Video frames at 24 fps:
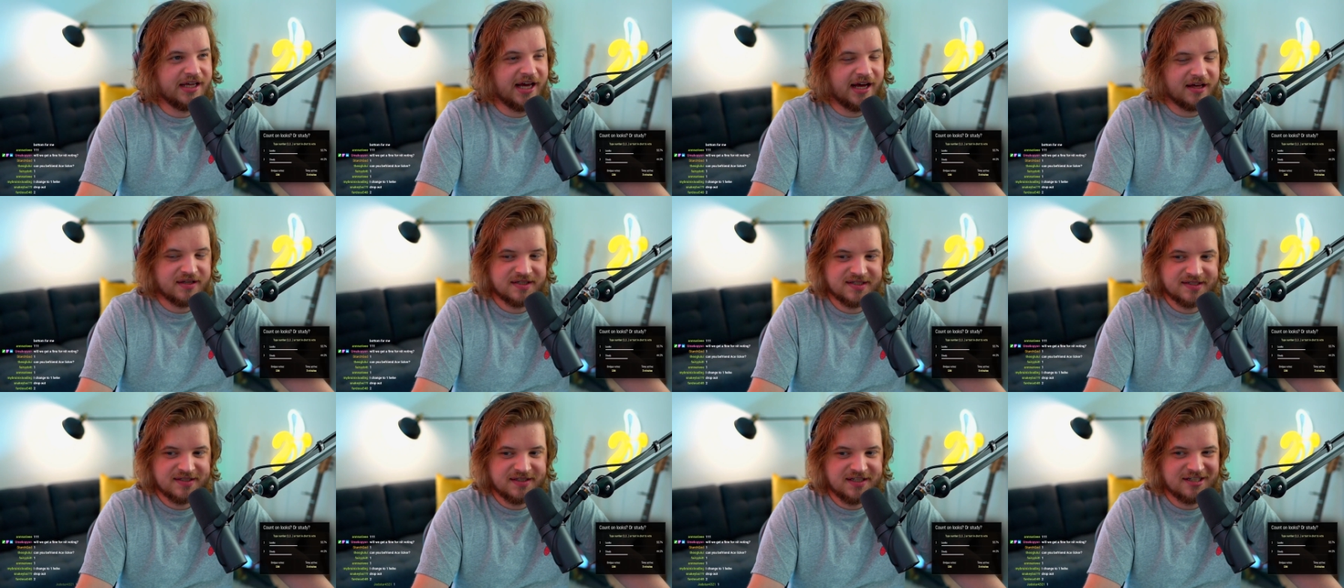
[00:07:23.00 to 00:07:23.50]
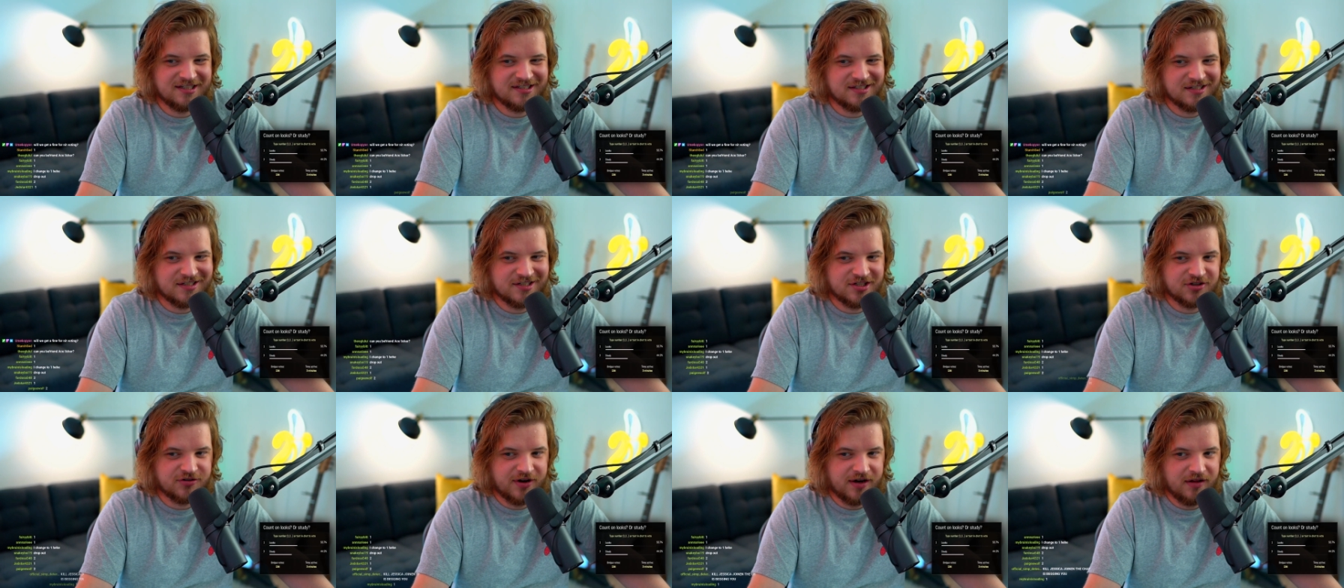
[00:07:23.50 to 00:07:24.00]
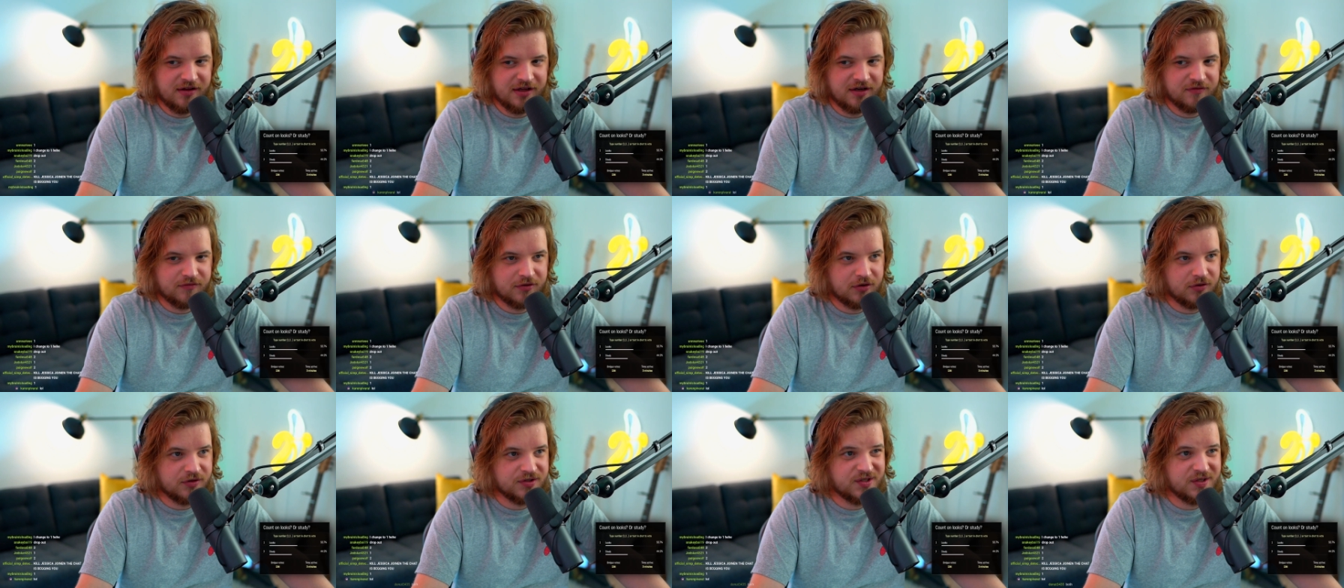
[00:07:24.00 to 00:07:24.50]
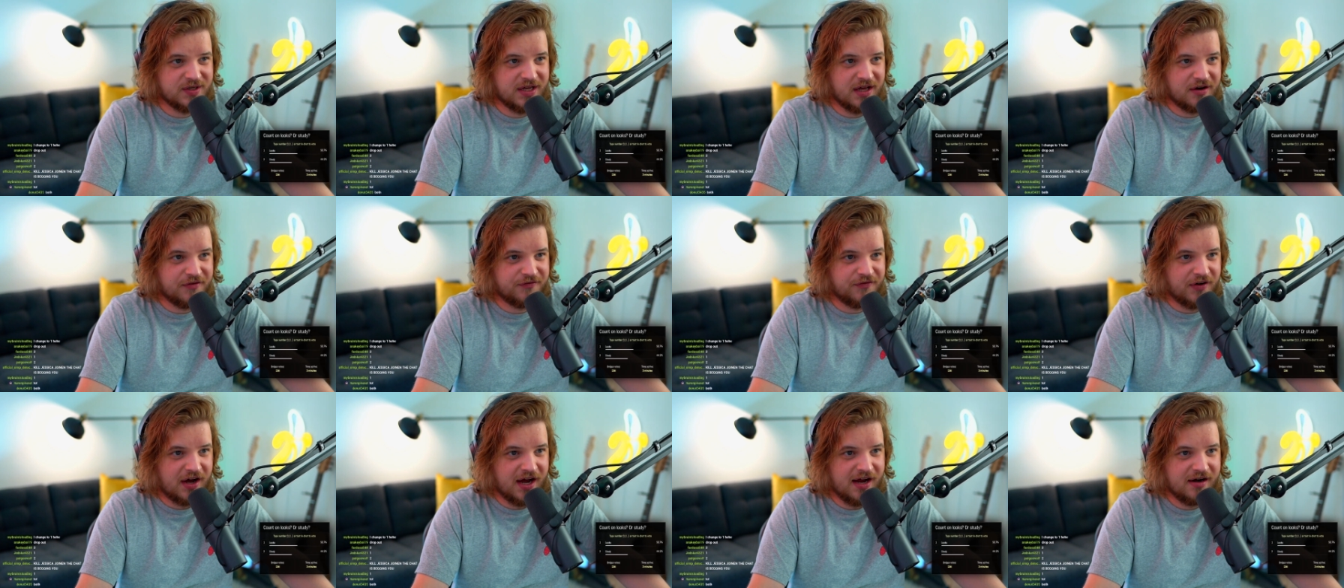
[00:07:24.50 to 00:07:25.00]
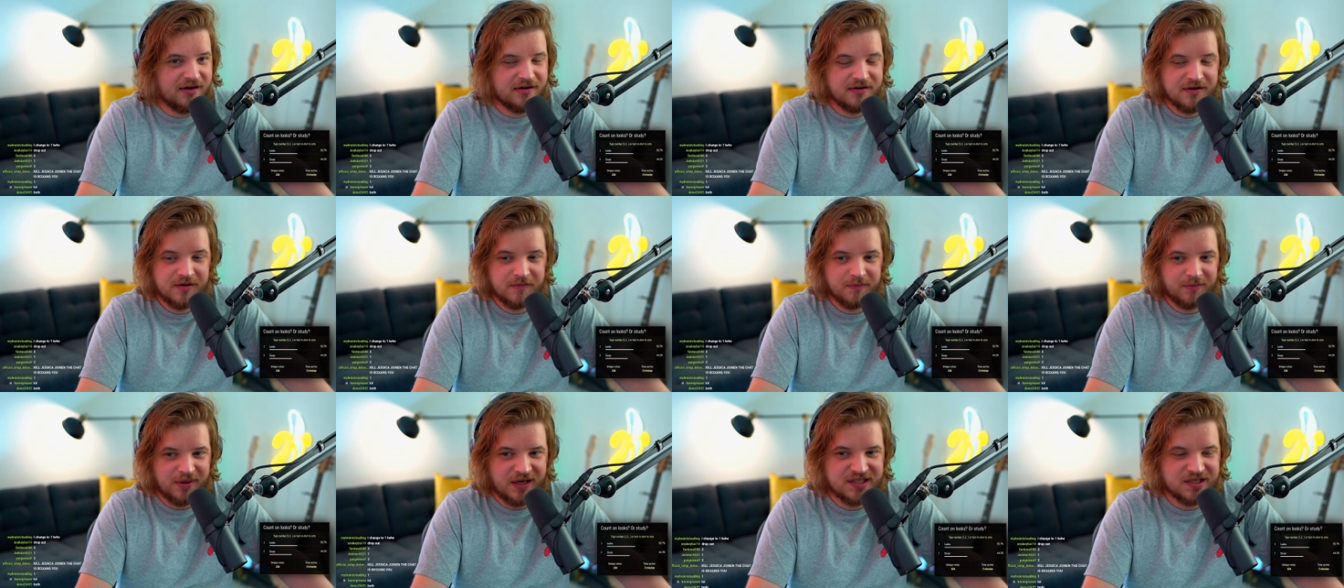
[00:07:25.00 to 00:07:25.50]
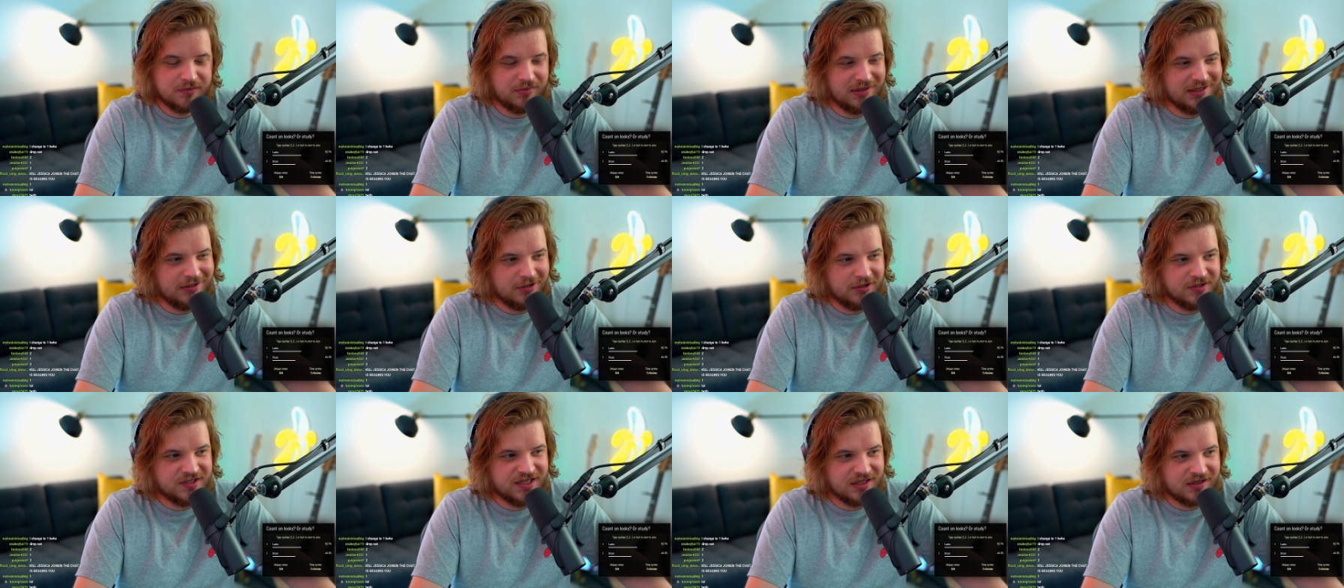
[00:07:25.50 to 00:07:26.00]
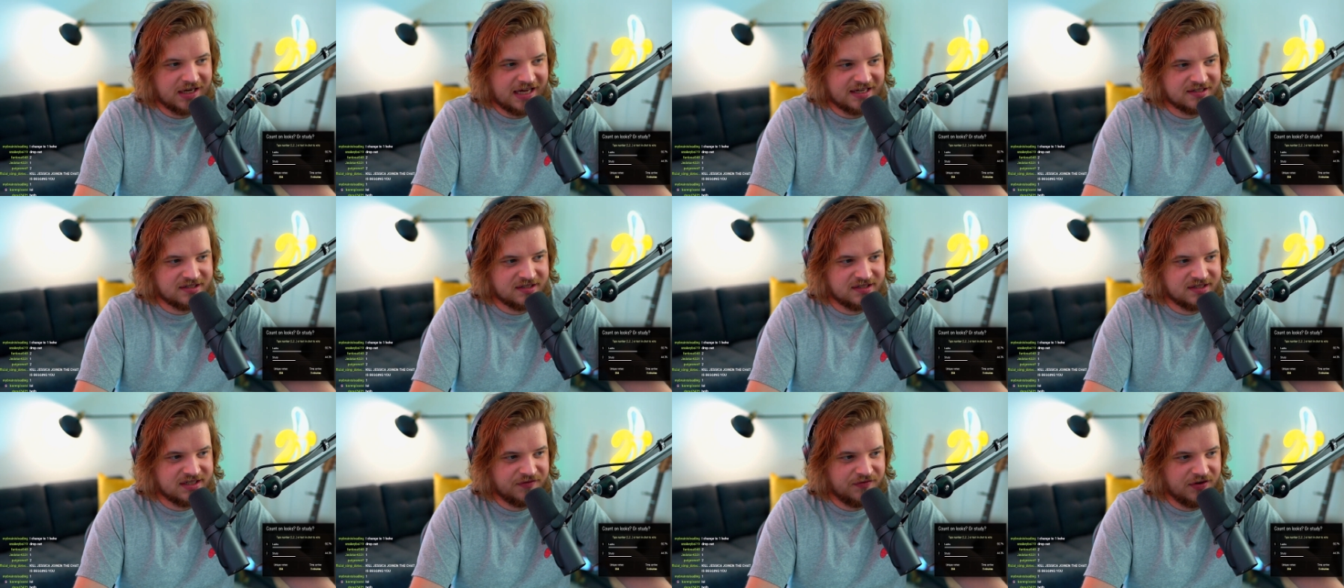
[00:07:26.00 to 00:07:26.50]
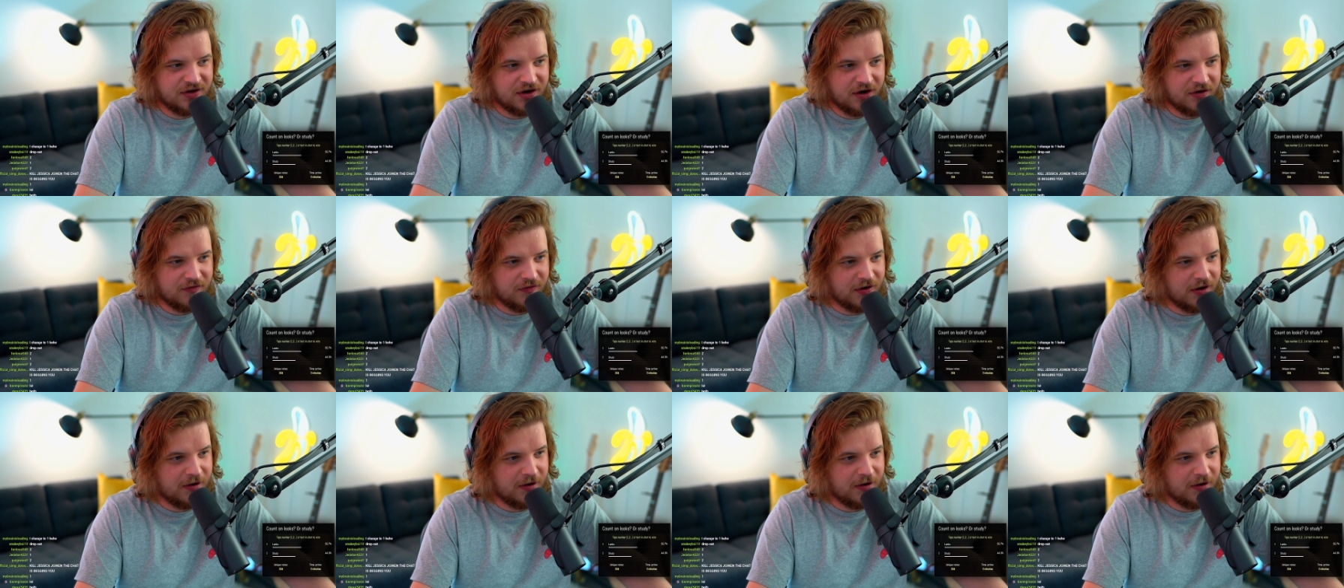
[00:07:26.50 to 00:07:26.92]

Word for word: Yes, this is Australian rules. So you get a fine, possibly lose your license if you don't